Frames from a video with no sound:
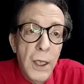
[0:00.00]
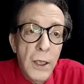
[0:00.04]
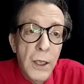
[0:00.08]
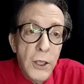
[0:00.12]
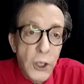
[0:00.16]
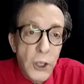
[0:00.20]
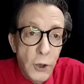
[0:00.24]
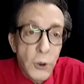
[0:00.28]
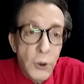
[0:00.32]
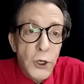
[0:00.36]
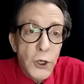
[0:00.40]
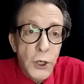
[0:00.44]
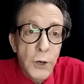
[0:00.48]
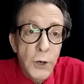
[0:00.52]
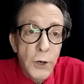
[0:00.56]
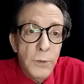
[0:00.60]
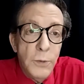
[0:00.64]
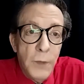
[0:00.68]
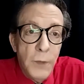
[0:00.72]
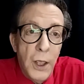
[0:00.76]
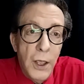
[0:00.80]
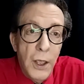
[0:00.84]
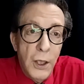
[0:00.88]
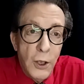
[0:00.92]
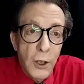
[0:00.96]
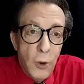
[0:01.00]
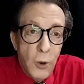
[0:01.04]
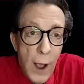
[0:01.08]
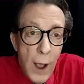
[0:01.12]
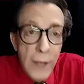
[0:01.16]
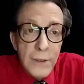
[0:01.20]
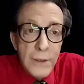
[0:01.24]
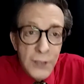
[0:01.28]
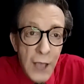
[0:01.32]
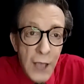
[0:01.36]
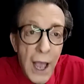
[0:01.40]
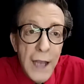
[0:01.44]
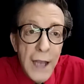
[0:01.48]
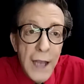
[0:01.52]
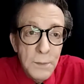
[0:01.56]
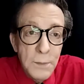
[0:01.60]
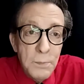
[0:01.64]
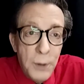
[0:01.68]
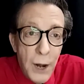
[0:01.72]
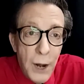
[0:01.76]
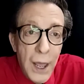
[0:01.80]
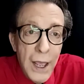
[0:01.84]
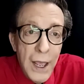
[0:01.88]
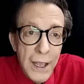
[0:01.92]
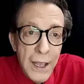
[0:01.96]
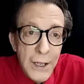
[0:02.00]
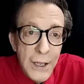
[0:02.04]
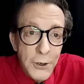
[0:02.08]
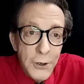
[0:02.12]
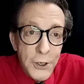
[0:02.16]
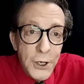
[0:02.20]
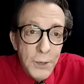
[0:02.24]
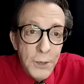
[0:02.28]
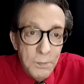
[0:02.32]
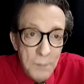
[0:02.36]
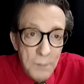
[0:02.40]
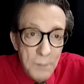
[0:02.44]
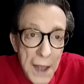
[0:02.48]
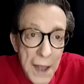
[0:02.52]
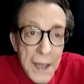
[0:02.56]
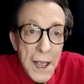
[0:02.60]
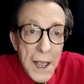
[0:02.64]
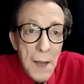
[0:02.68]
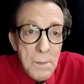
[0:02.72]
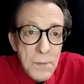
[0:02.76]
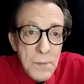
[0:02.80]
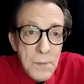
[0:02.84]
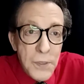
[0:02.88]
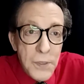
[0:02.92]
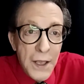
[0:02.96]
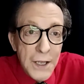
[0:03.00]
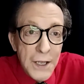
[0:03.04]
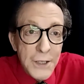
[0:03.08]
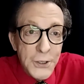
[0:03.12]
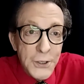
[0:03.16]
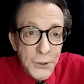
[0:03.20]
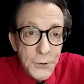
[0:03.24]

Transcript: You should go outside and play. You should make up things.